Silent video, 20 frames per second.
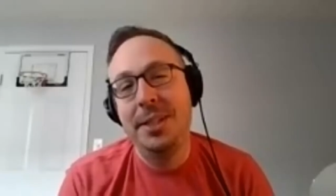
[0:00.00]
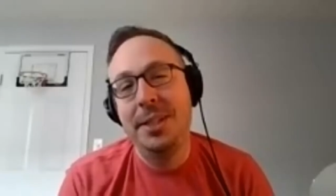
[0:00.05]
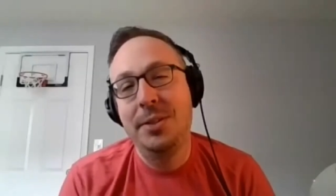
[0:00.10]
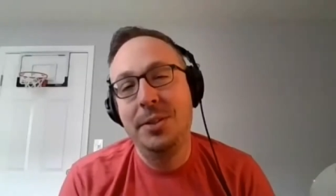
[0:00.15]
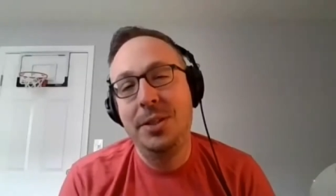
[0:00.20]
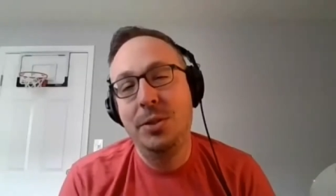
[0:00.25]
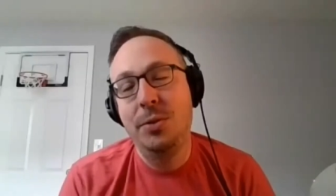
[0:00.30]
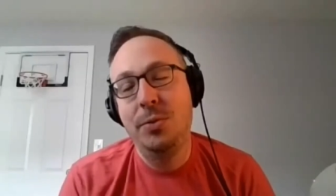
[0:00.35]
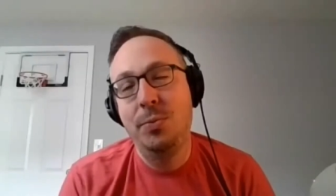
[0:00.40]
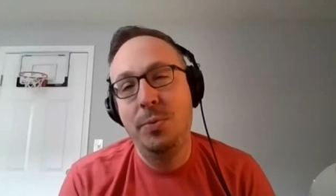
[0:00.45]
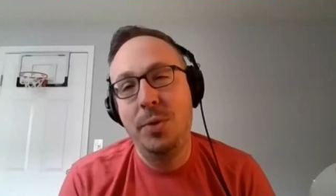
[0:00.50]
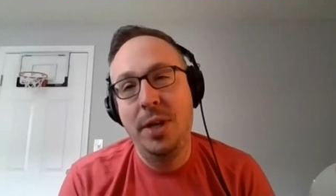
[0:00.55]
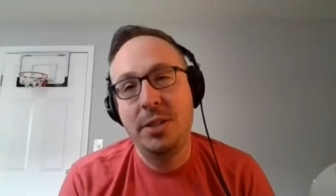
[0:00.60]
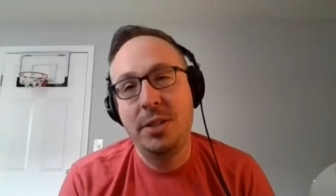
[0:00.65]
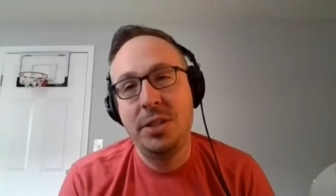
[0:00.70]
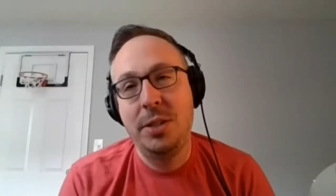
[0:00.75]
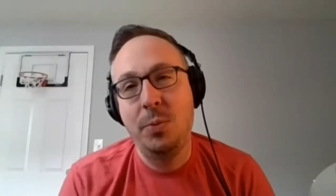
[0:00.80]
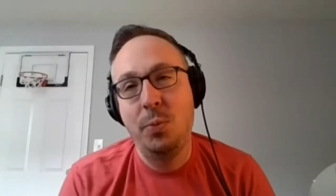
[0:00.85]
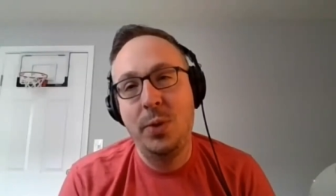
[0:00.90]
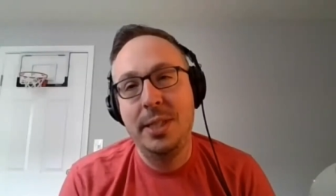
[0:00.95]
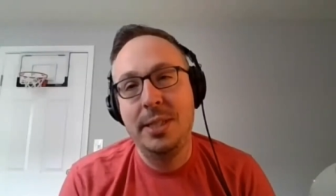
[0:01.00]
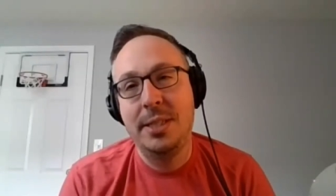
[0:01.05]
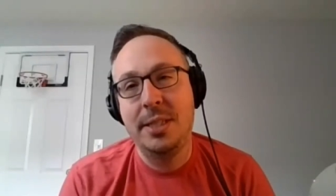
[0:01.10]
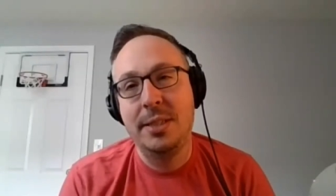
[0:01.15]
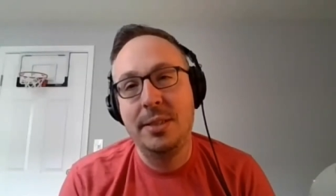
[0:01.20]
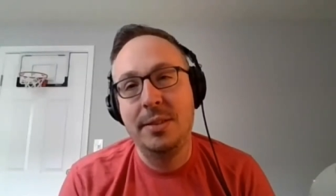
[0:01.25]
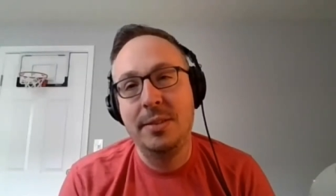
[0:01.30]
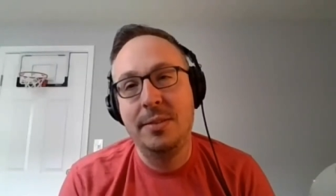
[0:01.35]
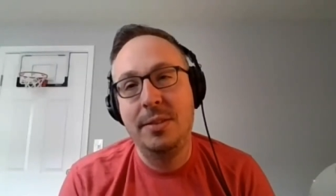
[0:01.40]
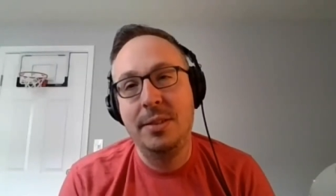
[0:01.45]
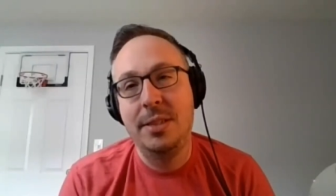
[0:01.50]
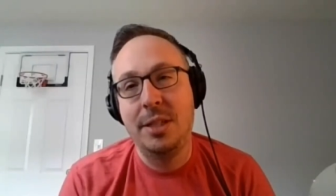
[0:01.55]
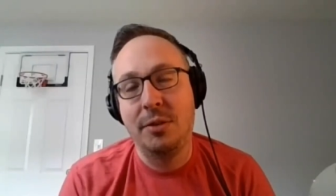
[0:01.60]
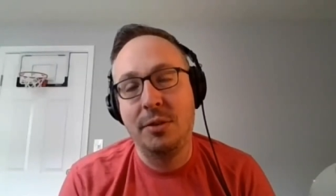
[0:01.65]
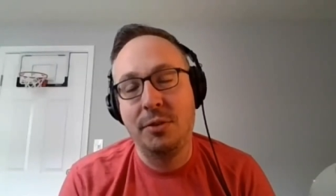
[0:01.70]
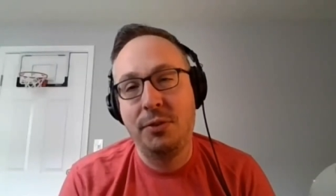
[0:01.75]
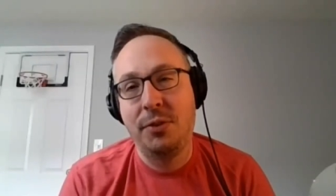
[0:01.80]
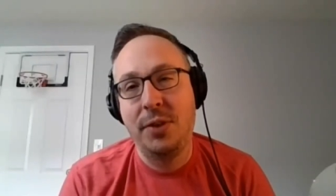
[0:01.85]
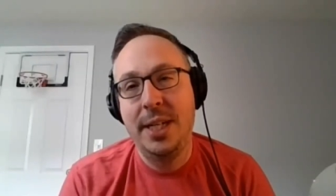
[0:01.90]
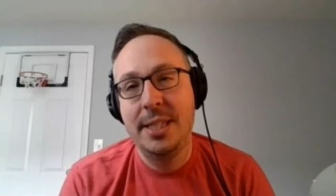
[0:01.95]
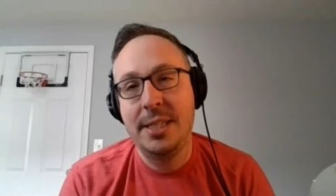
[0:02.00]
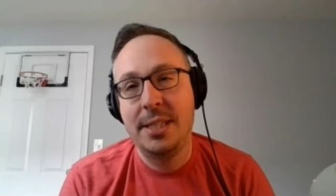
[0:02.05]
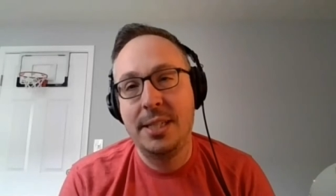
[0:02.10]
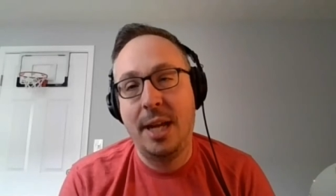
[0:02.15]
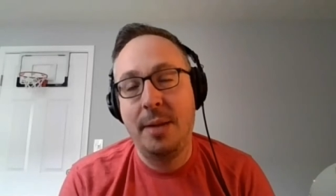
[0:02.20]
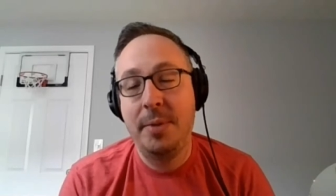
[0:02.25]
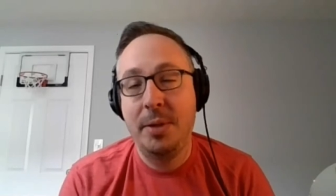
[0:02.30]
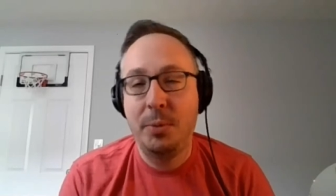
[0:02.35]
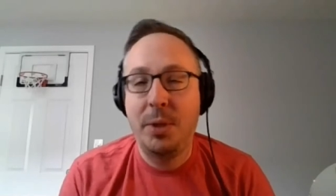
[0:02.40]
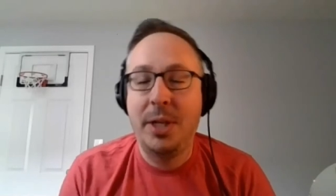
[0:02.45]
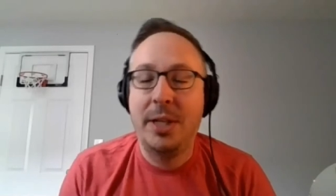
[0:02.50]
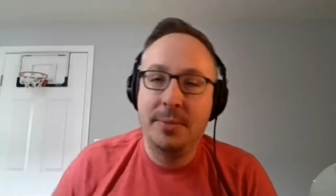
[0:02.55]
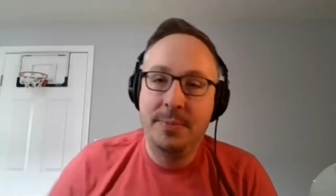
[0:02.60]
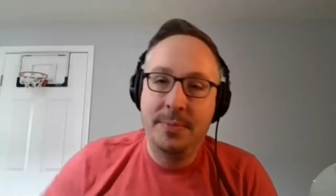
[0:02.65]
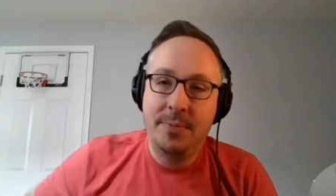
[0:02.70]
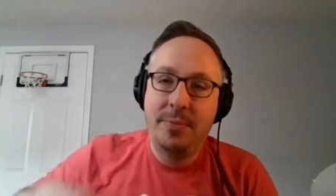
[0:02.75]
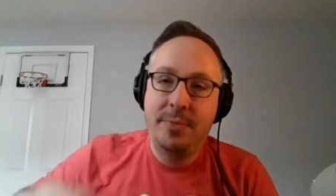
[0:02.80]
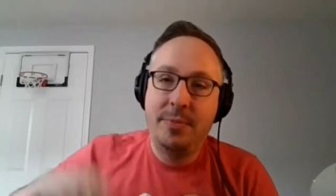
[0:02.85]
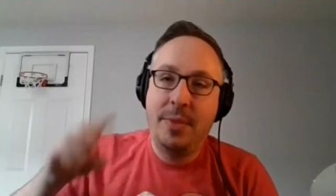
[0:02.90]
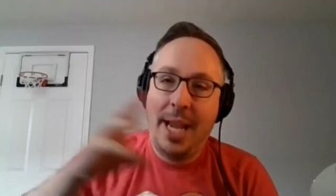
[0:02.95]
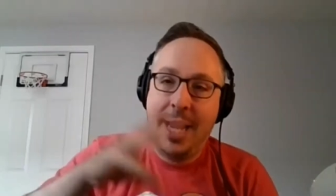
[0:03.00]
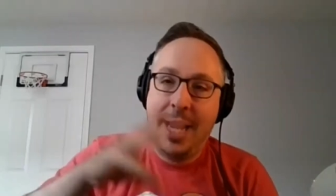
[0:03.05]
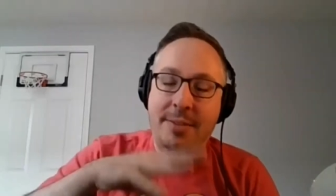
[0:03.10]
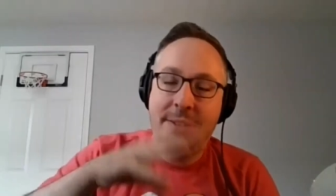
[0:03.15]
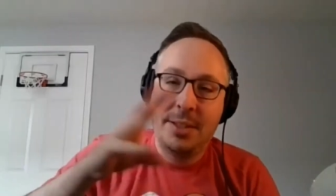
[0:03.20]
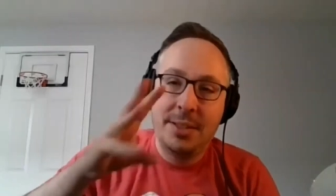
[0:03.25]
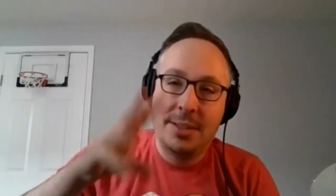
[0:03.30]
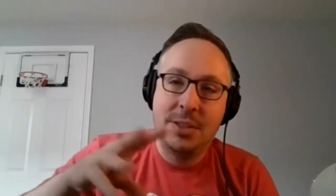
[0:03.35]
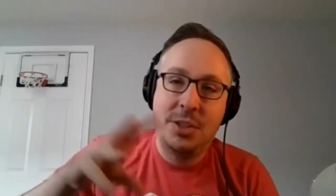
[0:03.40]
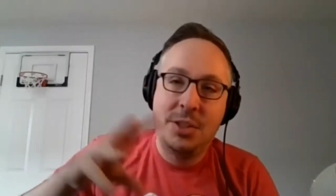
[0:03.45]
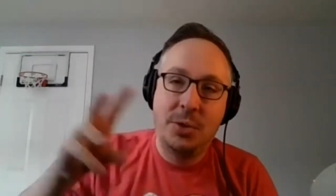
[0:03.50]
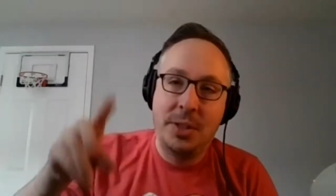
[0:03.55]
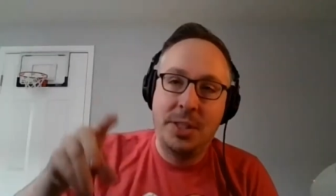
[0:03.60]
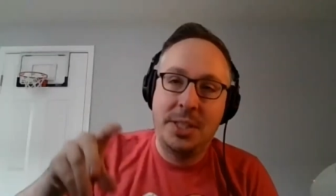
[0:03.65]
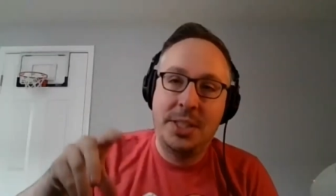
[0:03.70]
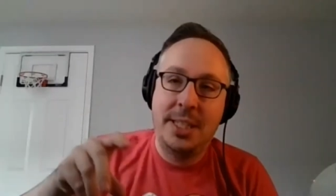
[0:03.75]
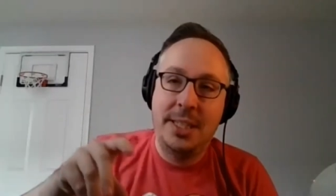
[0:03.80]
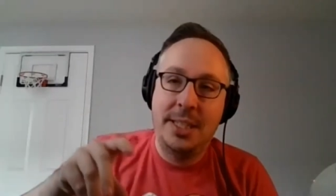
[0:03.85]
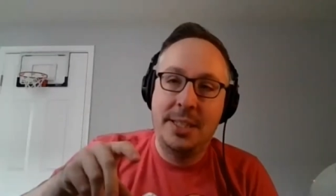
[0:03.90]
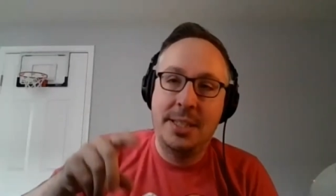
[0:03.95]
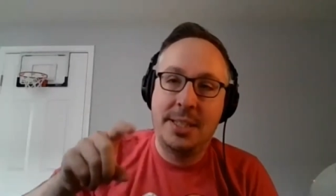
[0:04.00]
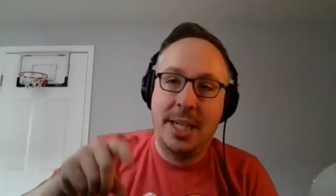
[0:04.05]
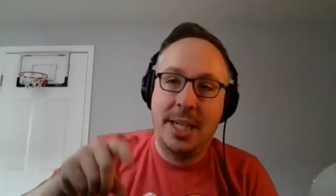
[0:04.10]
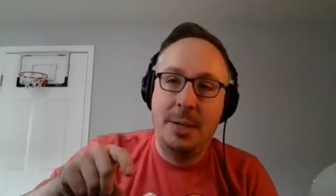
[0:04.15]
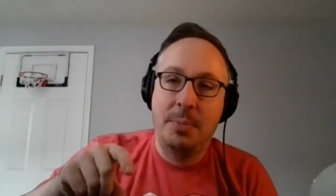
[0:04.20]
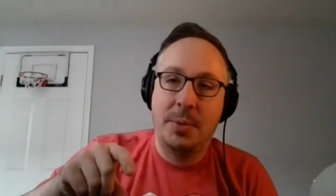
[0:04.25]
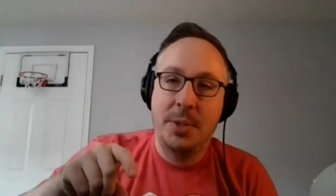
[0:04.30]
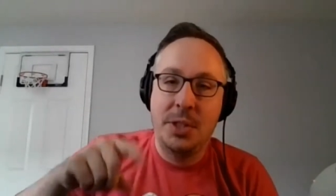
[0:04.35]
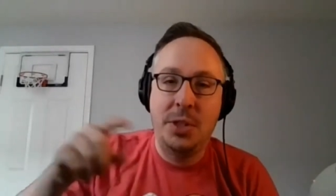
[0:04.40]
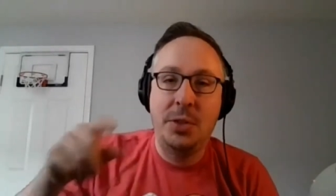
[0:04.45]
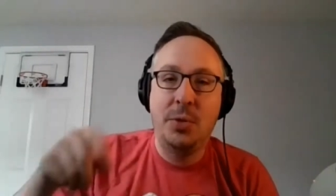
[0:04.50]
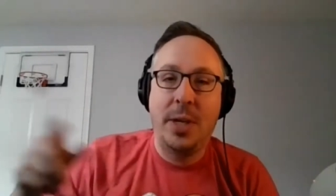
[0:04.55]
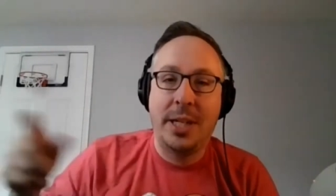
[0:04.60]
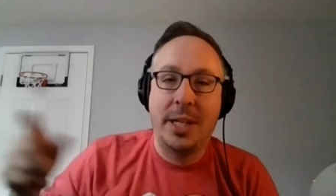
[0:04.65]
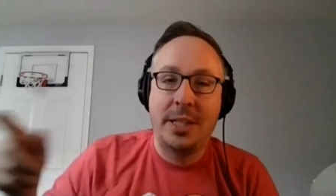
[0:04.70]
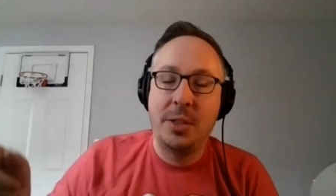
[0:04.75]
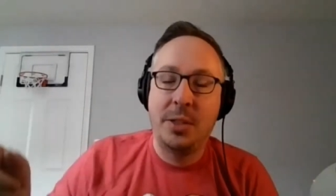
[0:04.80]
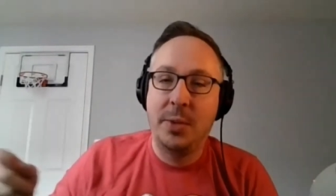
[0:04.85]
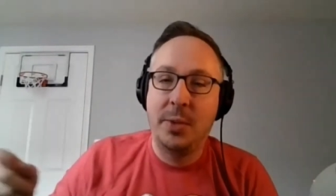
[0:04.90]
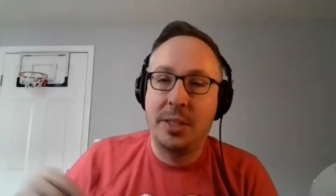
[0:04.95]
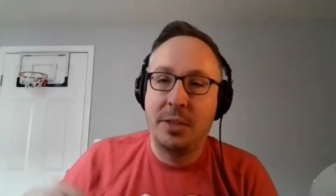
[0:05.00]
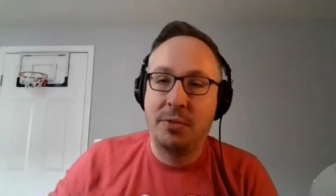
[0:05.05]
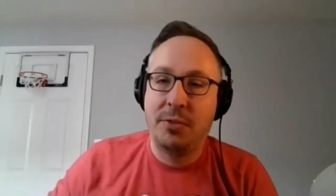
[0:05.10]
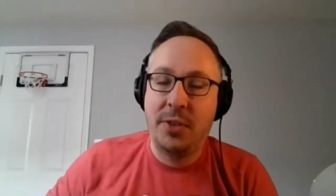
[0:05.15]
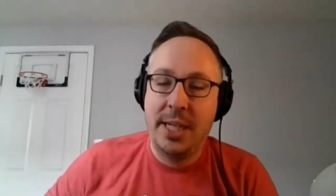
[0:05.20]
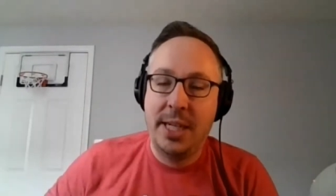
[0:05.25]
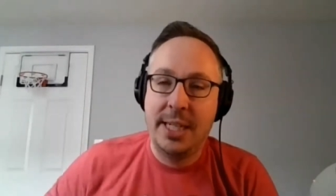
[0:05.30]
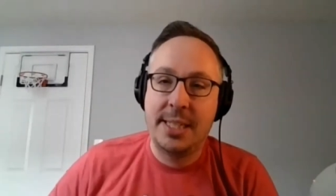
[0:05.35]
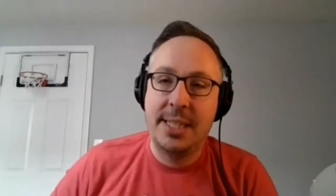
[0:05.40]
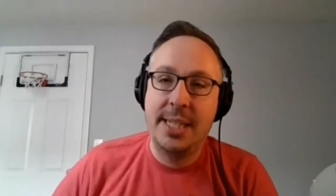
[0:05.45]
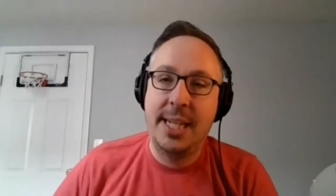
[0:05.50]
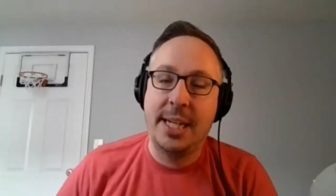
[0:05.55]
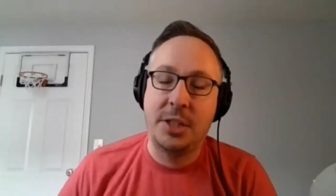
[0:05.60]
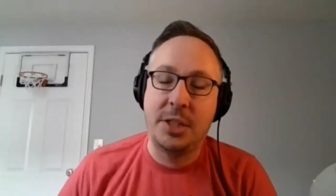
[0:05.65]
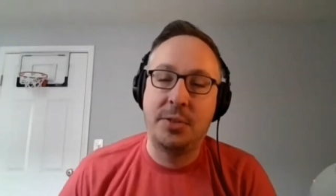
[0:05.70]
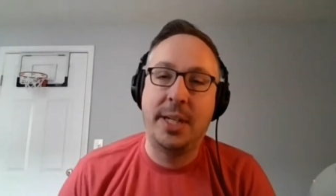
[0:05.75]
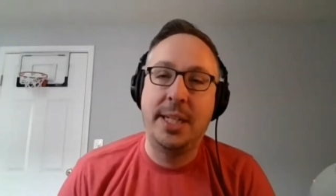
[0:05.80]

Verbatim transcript: though, you actually went to France. I mean, well, after the short stint in Cyprus, you actually went to France next,